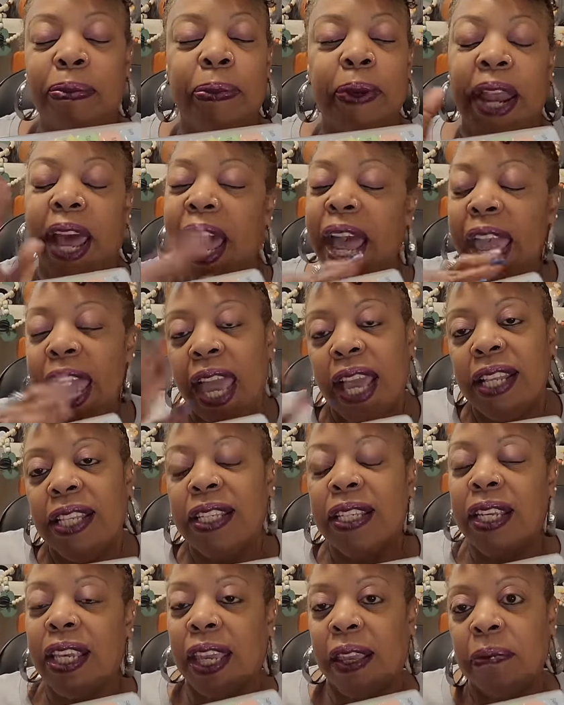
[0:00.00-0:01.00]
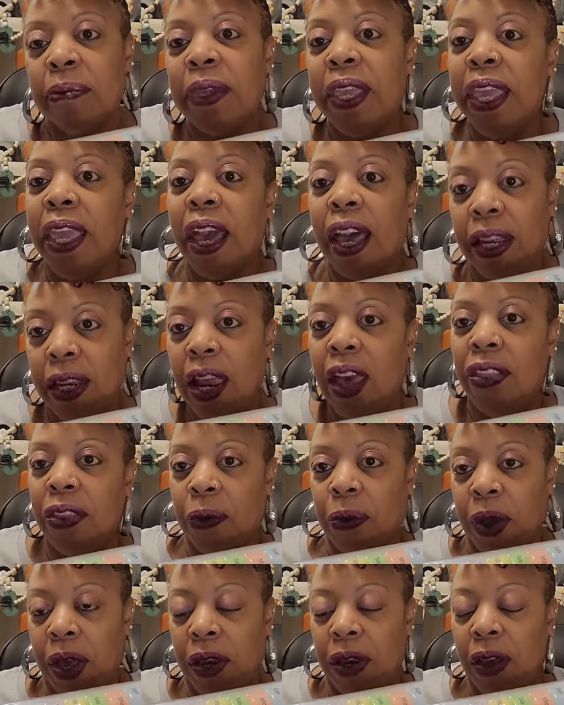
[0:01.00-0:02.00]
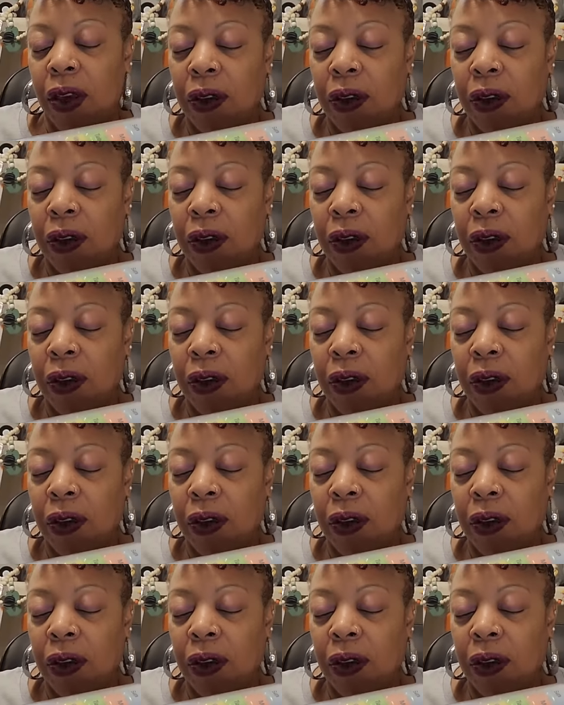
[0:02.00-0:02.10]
but I had to get me another one.